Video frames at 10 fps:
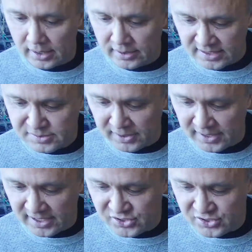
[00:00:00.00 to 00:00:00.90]

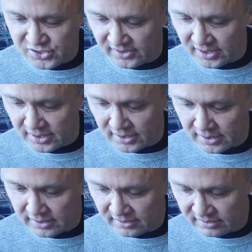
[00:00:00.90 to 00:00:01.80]
explanation of the
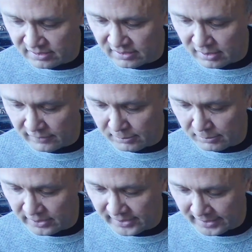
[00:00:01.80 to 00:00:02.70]

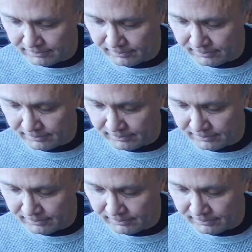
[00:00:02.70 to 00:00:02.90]
model name.